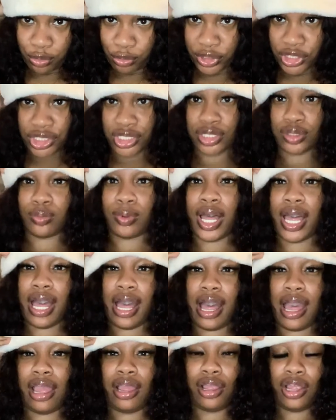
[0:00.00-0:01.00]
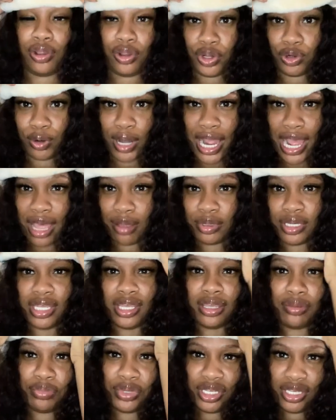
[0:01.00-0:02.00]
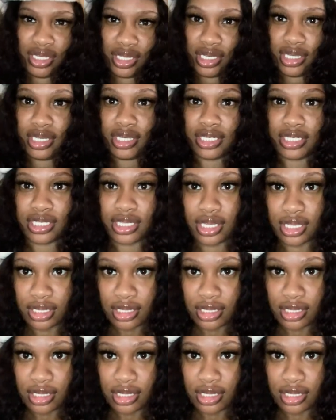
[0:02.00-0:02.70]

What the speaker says: which is why I grabbed it, because